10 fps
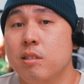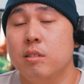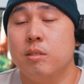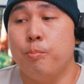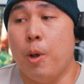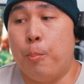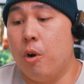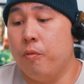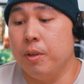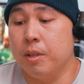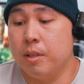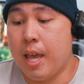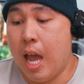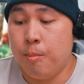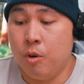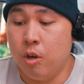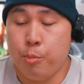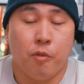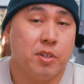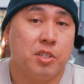is a perfect camera, a
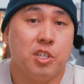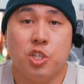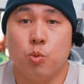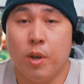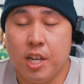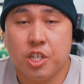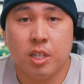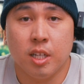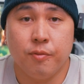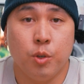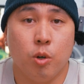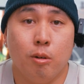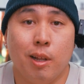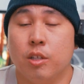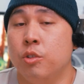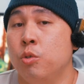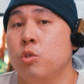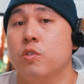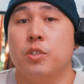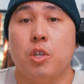perfect situation if you're like a
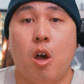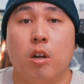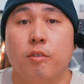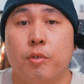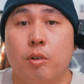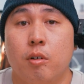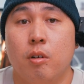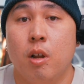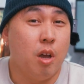news photographer,